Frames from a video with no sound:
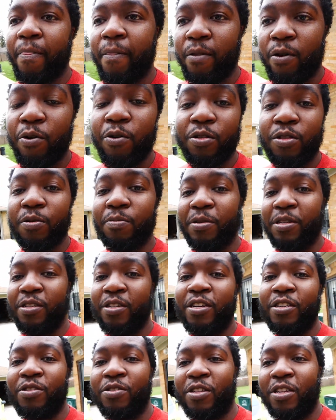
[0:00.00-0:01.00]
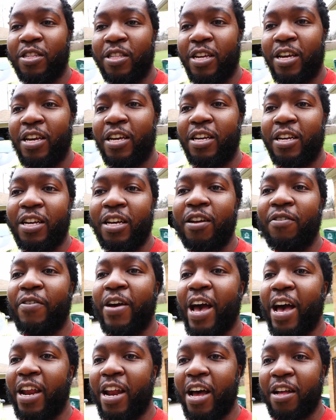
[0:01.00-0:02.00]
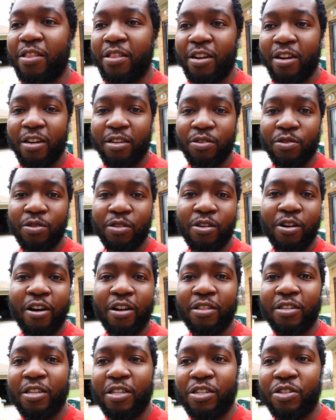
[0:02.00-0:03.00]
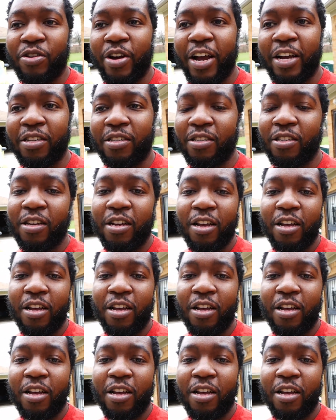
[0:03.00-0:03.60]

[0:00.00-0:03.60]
or the potential that they could have had out there due to all these strikes.